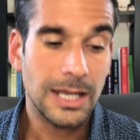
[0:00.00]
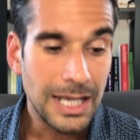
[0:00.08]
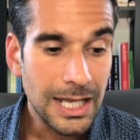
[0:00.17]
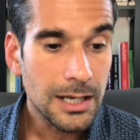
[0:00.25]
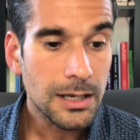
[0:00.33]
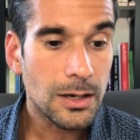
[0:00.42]

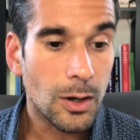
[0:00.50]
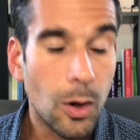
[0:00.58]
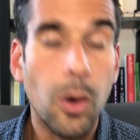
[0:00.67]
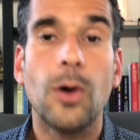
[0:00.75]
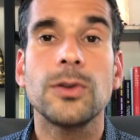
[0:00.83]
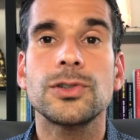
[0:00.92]
In
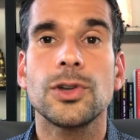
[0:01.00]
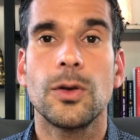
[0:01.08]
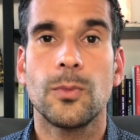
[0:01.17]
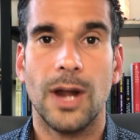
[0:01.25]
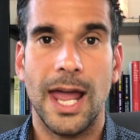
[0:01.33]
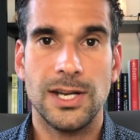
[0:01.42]

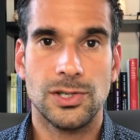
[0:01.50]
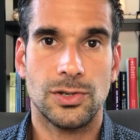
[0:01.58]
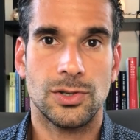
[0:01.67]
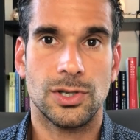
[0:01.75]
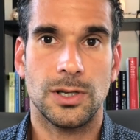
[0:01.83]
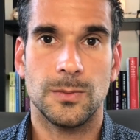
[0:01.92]
long-term
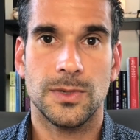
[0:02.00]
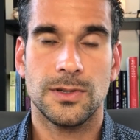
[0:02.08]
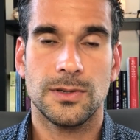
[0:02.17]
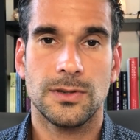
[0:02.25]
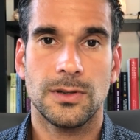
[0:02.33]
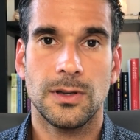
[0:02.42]

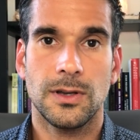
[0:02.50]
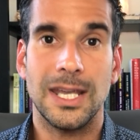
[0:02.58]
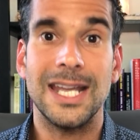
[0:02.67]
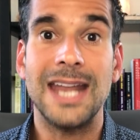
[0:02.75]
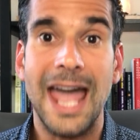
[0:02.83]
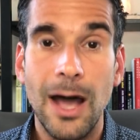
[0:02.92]
relationships,
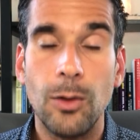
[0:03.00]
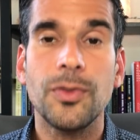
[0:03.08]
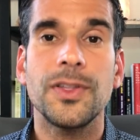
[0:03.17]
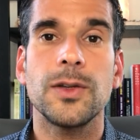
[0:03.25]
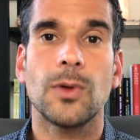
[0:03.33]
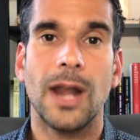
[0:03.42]
in
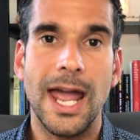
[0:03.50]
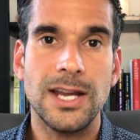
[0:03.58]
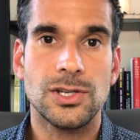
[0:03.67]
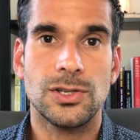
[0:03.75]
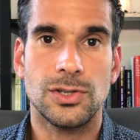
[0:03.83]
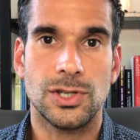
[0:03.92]
healthy
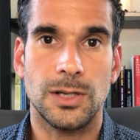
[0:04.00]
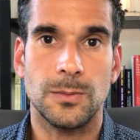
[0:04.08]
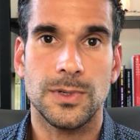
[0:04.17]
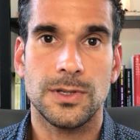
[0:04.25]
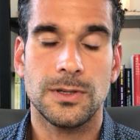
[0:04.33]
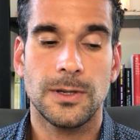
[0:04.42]

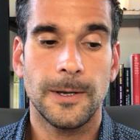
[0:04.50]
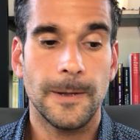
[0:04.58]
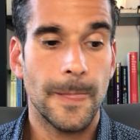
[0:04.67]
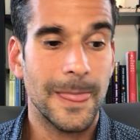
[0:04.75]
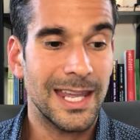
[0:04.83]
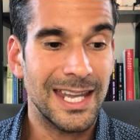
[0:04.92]
relationships,
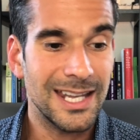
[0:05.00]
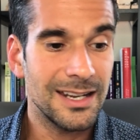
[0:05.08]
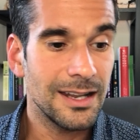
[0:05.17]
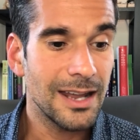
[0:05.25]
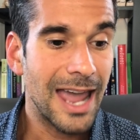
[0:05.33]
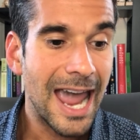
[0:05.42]
in
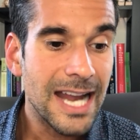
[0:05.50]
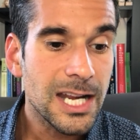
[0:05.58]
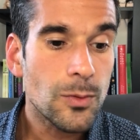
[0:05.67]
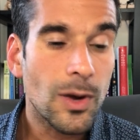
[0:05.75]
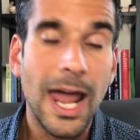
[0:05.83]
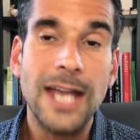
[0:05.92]
any
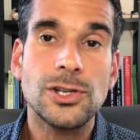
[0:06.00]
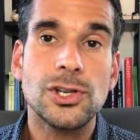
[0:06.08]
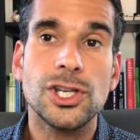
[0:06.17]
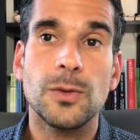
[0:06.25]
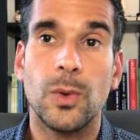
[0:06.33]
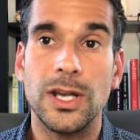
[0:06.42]

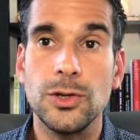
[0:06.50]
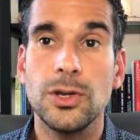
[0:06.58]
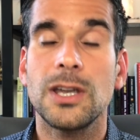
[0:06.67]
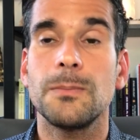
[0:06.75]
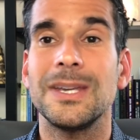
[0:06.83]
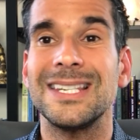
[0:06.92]
relationship where you
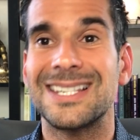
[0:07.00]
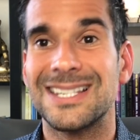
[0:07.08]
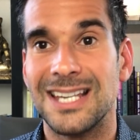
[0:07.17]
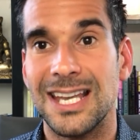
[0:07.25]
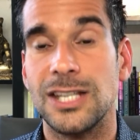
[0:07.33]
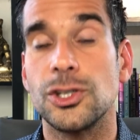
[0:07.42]
can be
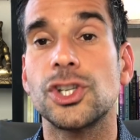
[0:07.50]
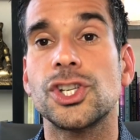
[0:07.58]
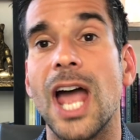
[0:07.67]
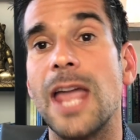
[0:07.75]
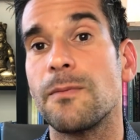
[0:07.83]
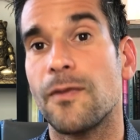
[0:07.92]
seen
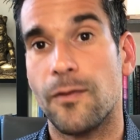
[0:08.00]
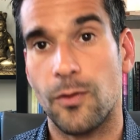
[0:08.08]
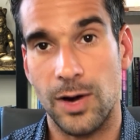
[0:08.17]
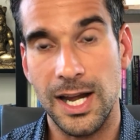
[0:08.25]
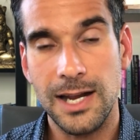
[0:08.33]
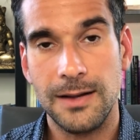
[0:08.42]

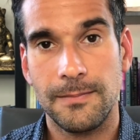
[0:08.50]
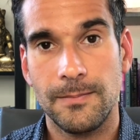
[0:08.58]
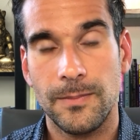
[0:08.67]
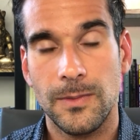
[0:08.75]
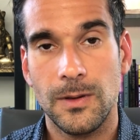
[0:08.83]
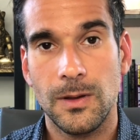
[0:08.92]
shame-free,
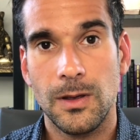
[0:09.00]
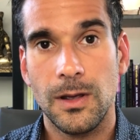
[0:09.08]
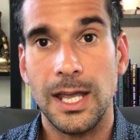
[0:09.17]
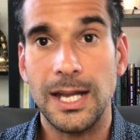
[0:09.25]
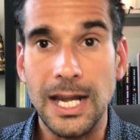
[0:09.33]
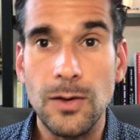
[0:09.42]

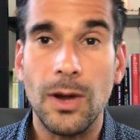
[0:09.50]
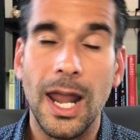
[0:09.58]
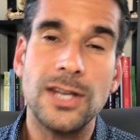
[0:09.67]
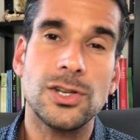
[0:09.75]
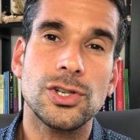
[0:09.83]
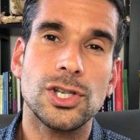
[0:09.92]
in any
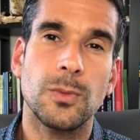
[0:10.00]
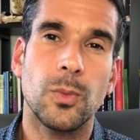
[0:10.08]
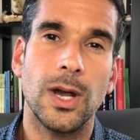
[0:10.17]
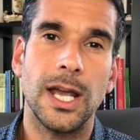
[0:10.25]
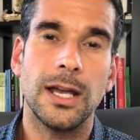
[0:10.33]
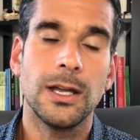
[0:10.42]
relationship
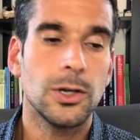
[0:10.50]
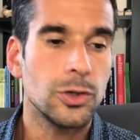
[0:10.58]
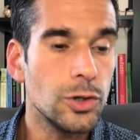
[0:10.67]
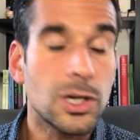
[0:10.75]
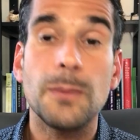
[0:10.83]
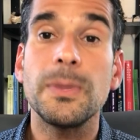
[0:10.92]
where
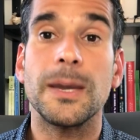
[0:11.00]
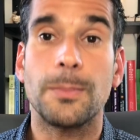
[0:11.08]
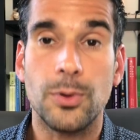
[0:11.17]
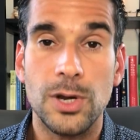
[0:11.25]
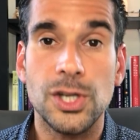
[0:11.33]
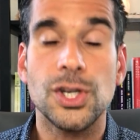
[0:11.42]
you can be
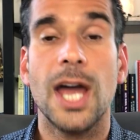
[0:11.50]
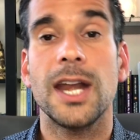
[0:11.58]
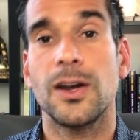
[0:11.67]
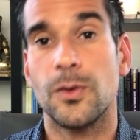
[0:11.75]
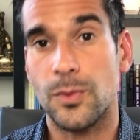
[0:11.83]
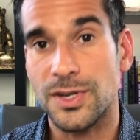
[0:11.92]

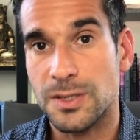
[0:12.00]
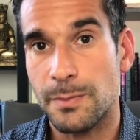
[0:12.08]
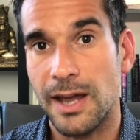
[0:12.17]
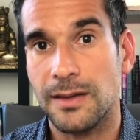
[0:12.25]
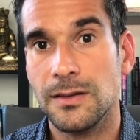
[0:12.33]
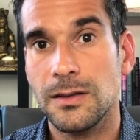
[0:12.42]
appreciated and
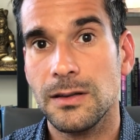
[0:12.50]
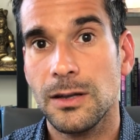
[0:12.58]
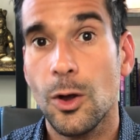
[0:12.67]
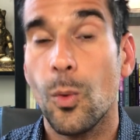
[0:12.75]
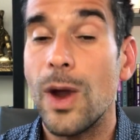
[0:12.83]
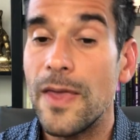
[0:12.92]
respected,
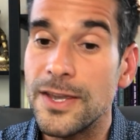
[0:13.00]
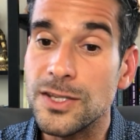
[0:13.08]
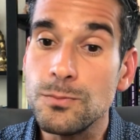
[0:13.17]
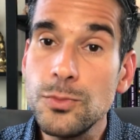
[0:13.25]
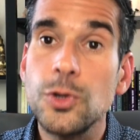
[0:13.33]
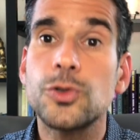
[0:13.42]
where there's
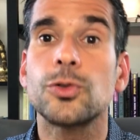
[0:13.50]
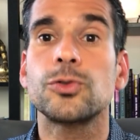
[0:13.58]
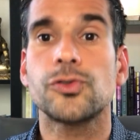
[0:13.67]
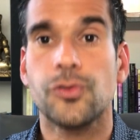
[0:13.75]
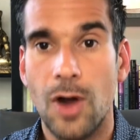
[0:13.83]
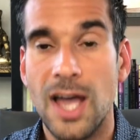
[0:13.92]
mutual
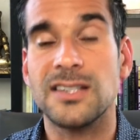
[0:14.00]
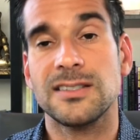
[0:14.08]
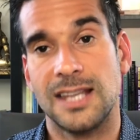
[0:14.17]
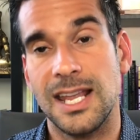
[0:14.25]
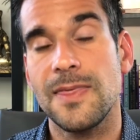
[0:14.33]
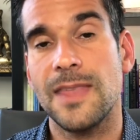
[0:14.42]

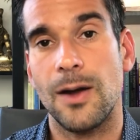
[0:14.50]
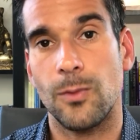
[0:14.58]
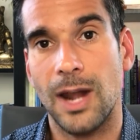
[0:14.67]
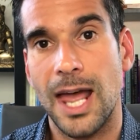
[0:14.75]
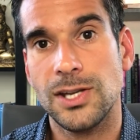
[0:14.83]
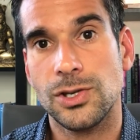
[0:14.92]
trust in that
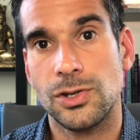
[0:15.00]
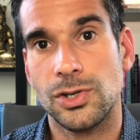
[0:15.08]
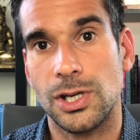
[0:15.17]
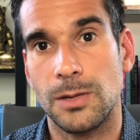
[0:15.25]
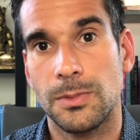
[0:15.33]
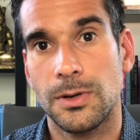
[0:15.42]

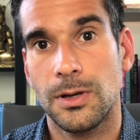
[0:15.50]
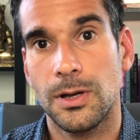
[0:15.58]
relationship,